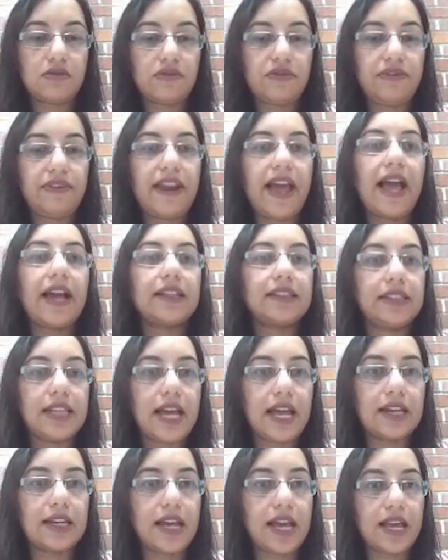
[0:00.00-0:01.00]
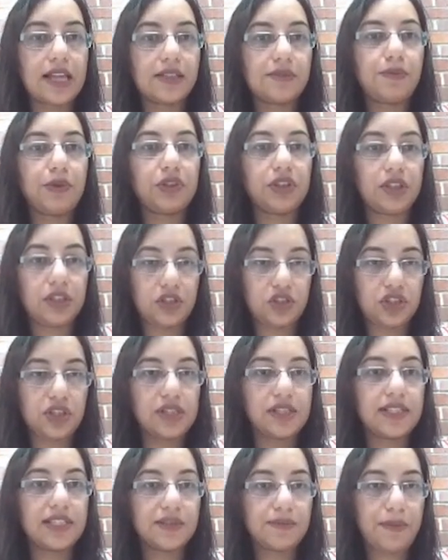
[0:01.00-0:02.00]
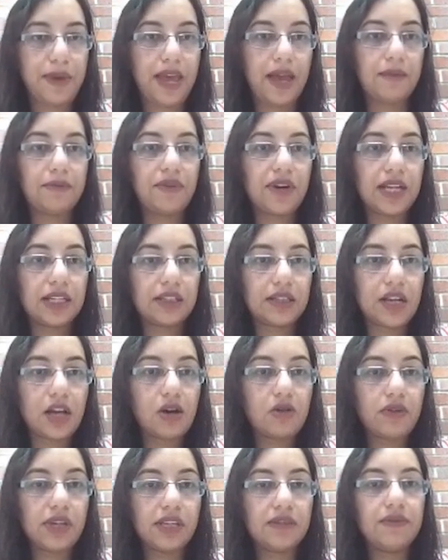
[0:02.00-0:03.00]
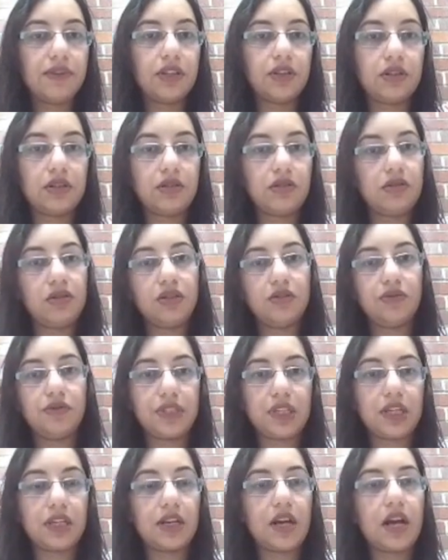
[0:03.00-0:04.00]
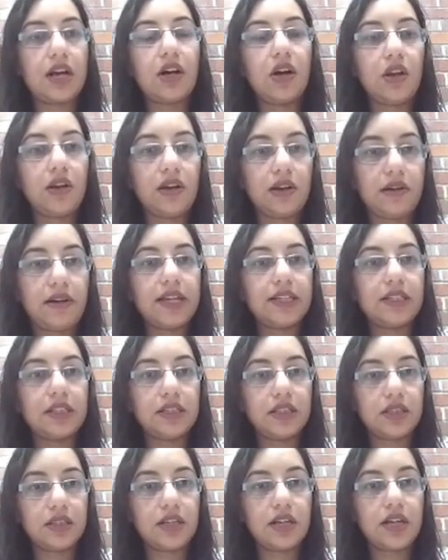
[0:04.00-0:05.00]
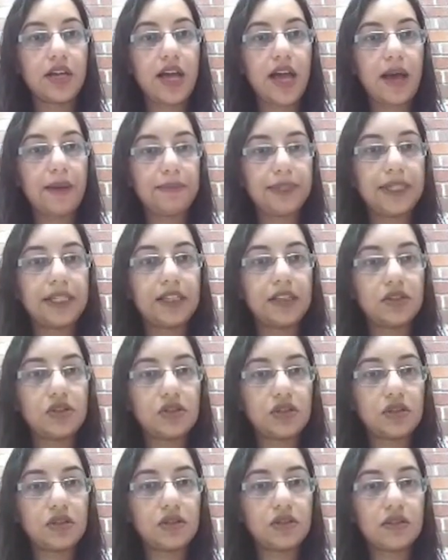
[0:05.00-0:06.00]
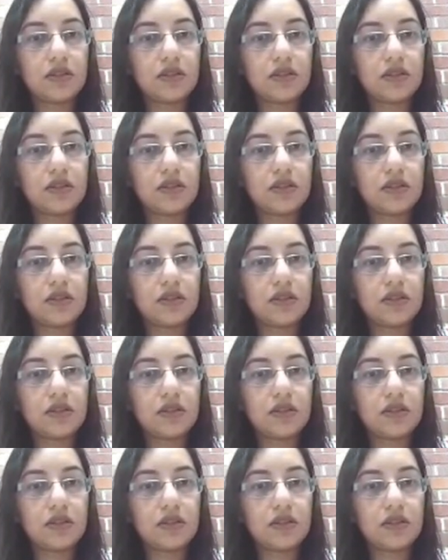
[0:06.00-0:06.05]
flag that as potential spam right now, even using a caller ID application.